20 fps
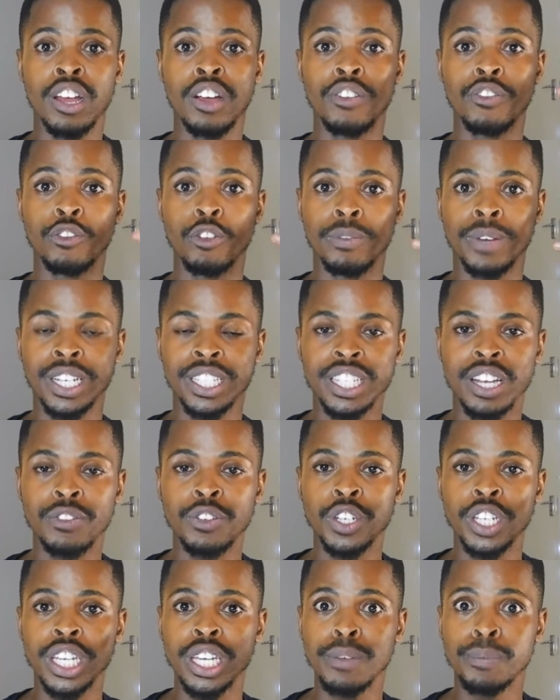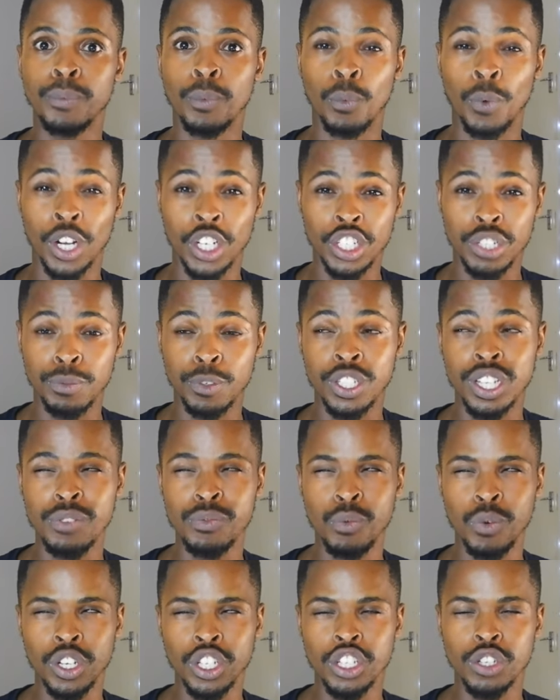for myself to keep watching because
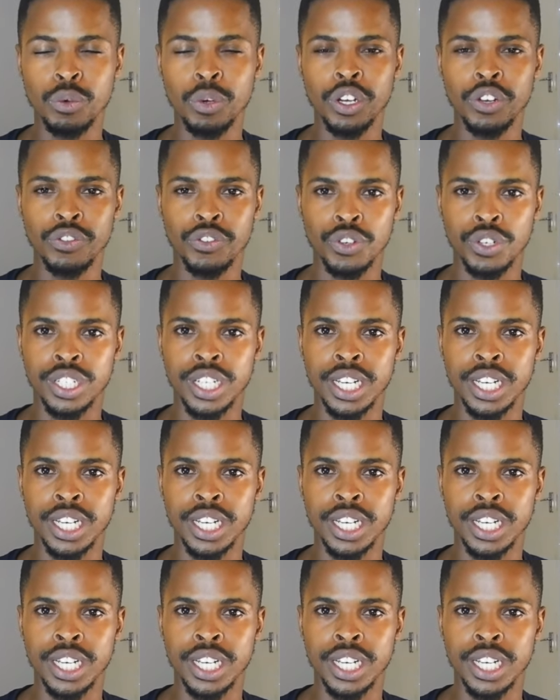I've watched it quite a few